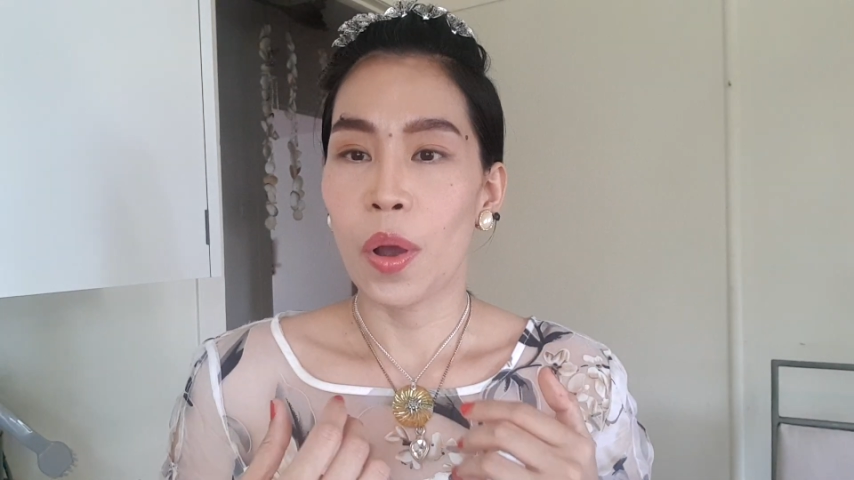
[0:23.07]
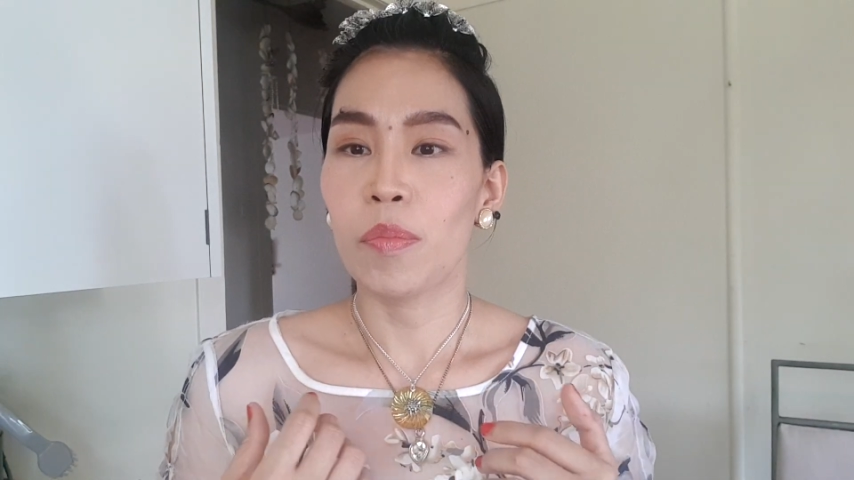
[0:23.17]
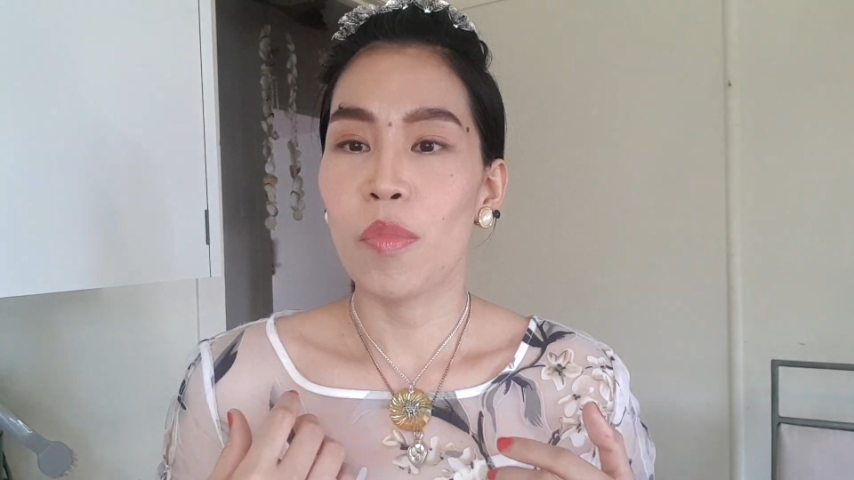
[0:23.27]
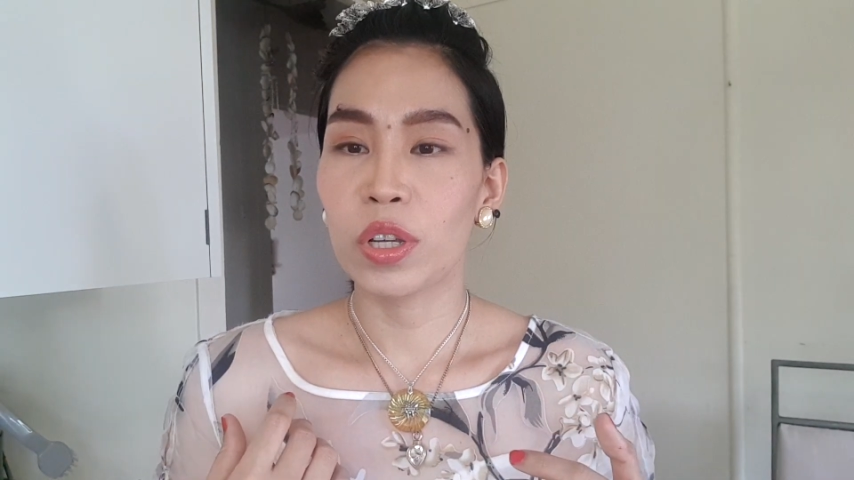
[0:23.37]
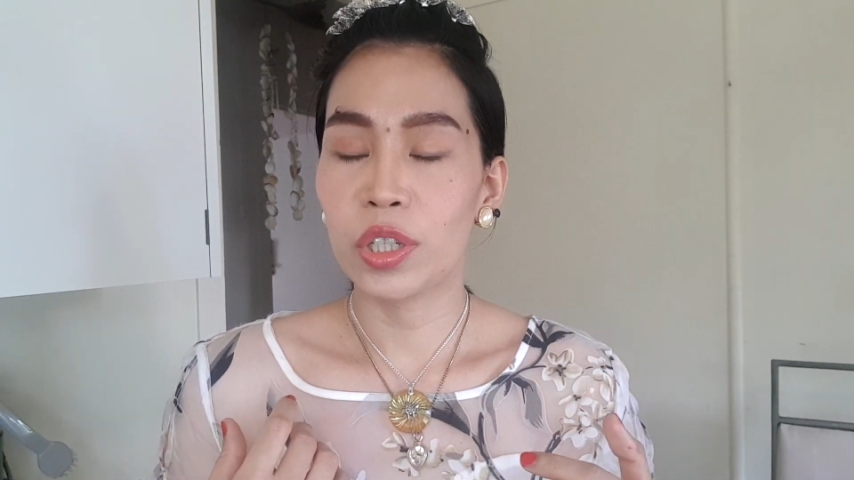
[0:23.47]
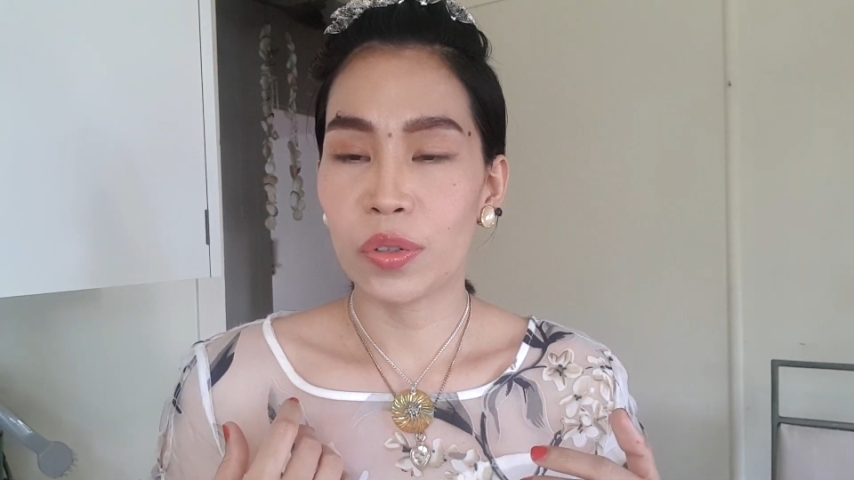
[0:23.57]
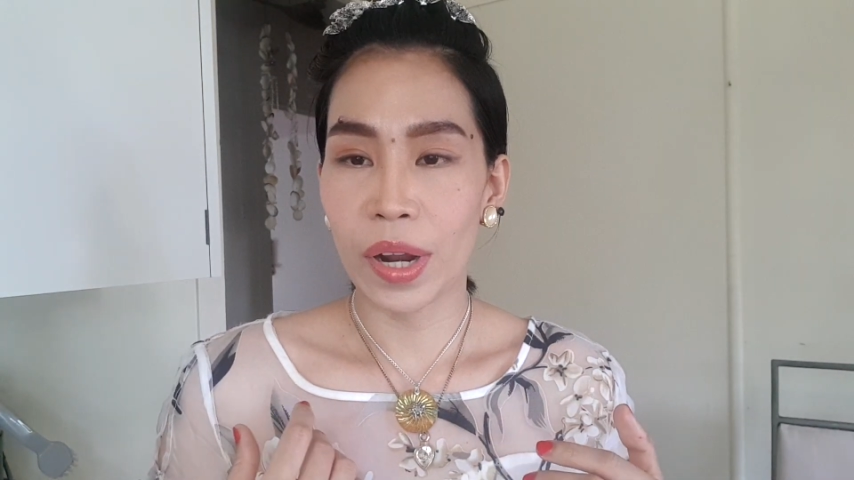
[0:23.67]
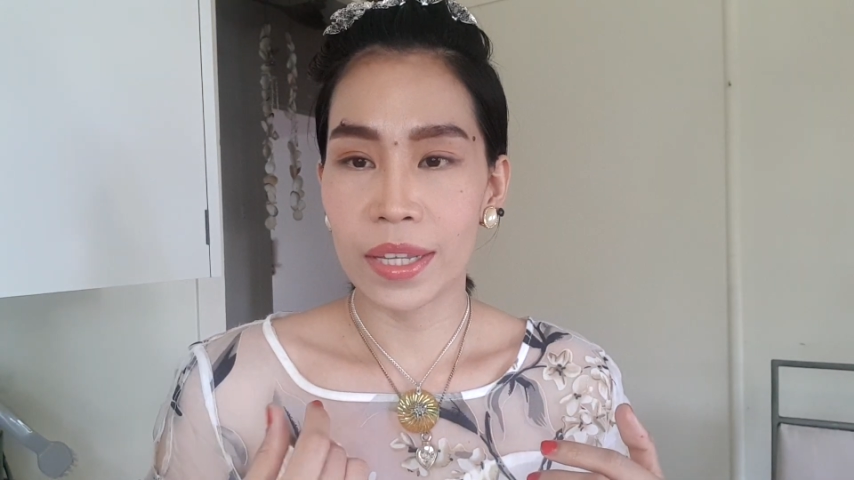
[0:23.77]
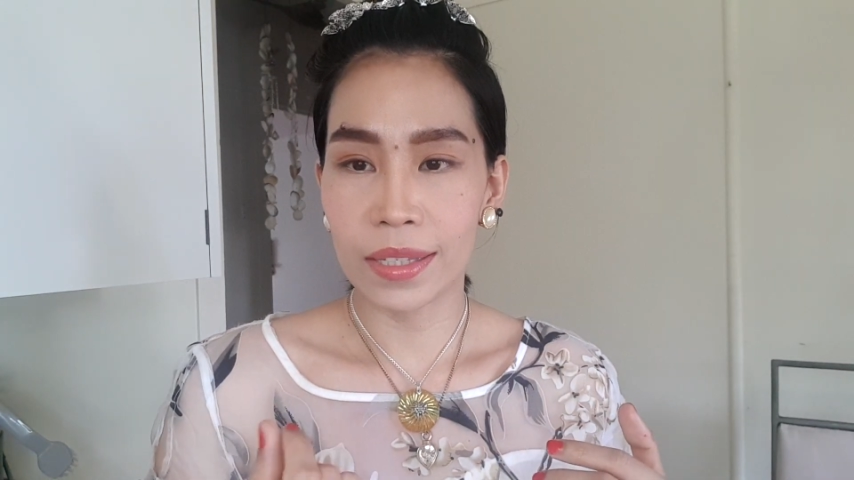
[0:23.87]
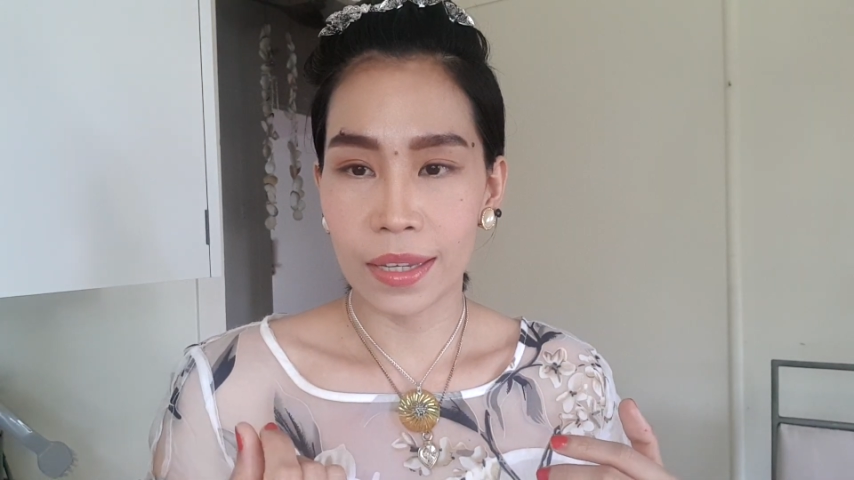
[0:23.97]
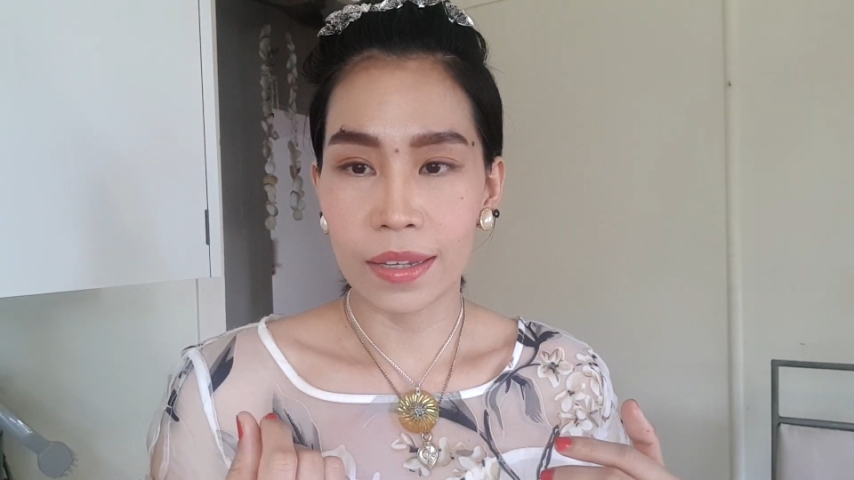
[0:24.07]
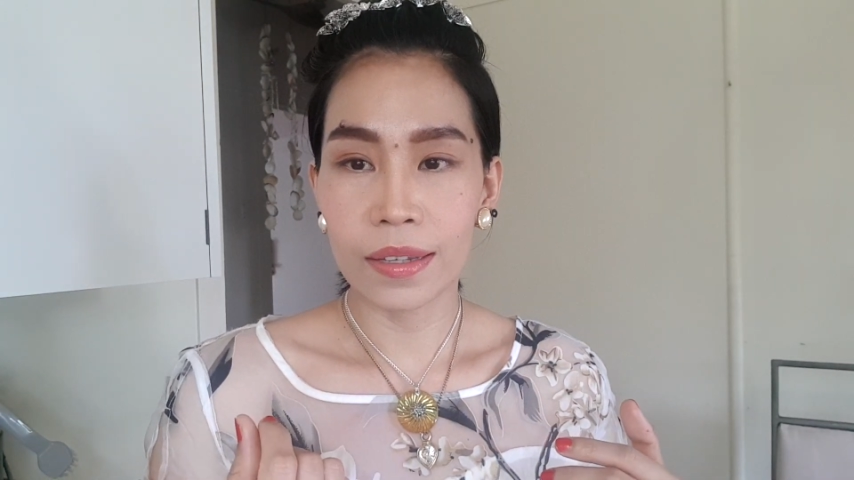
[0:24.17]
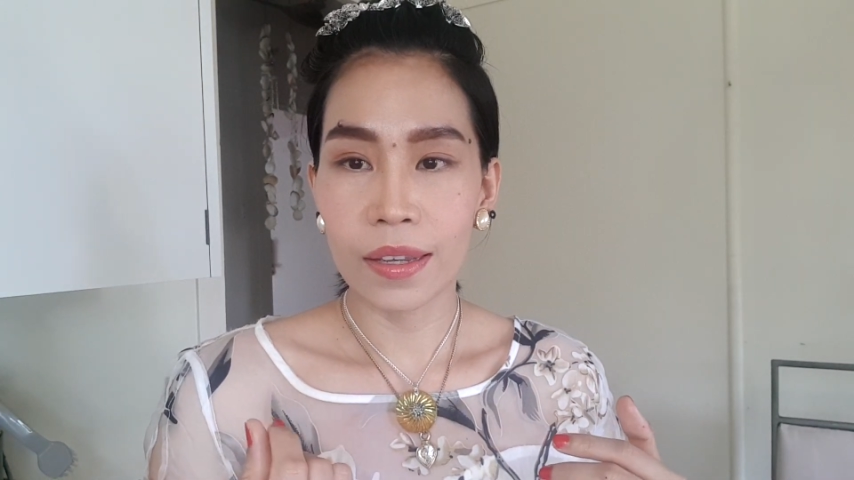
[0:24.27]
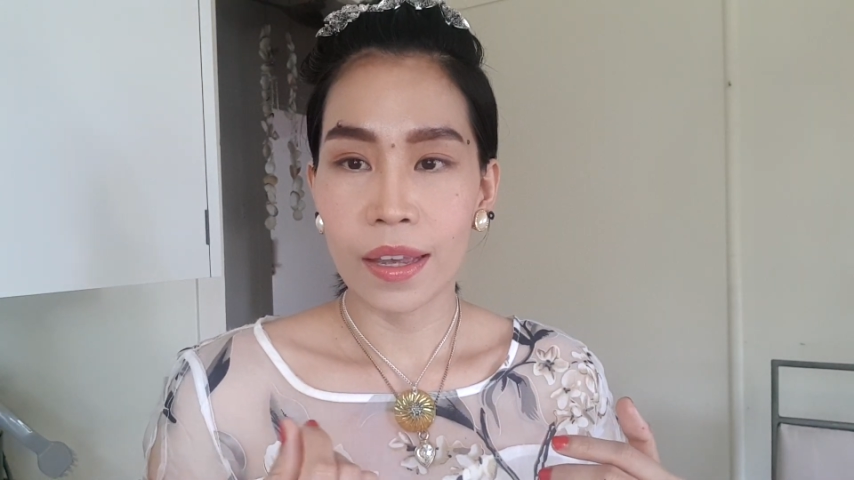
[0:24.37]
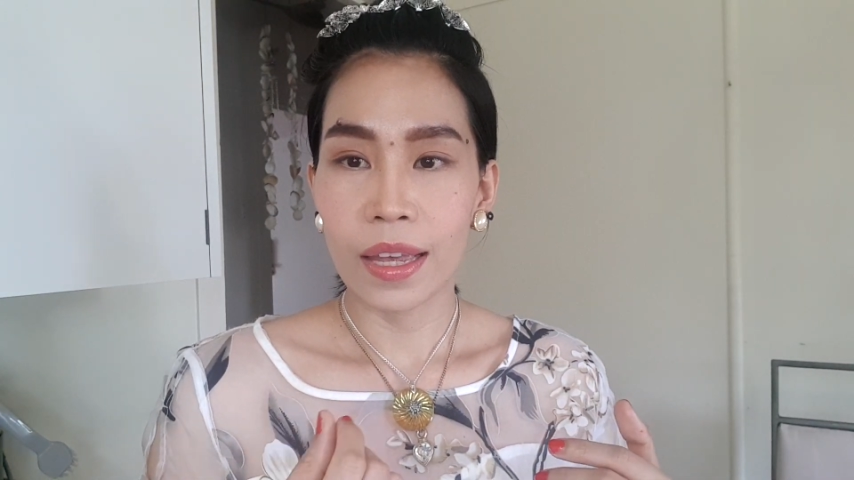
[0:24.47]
moisturizing